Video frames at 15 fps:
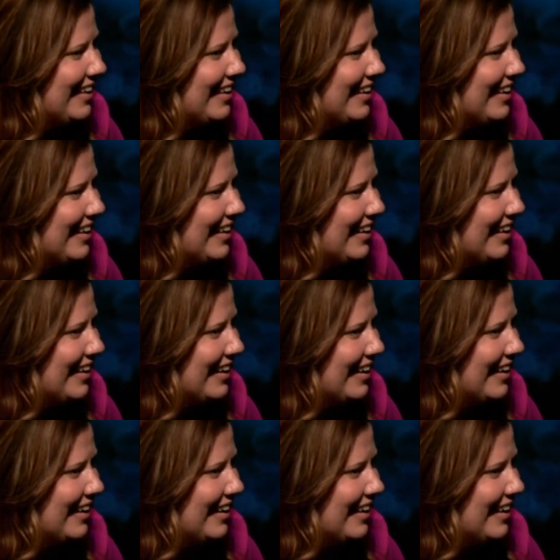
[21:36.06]

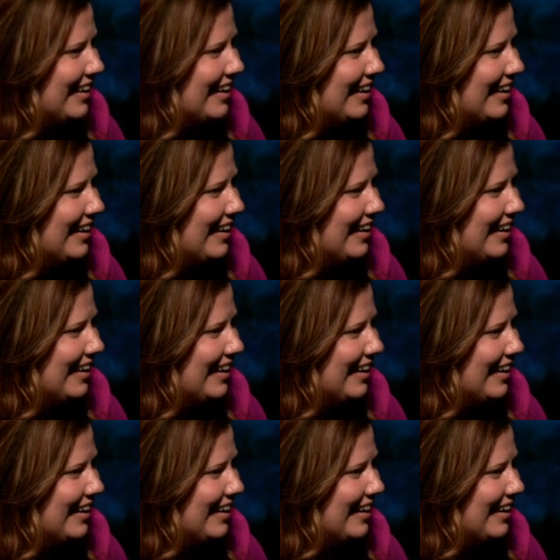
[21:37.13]

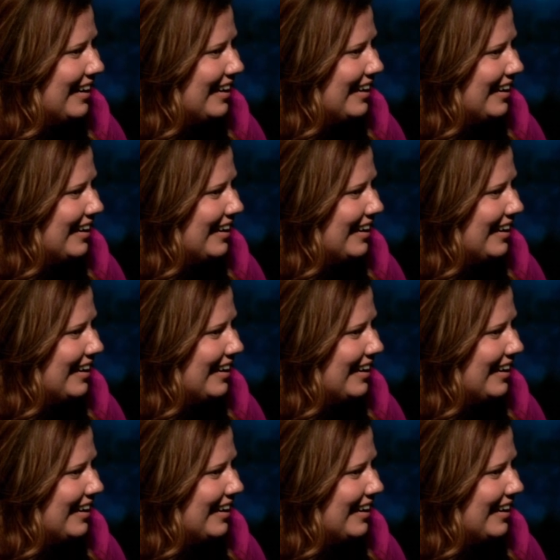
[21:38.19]
Nobody speaks.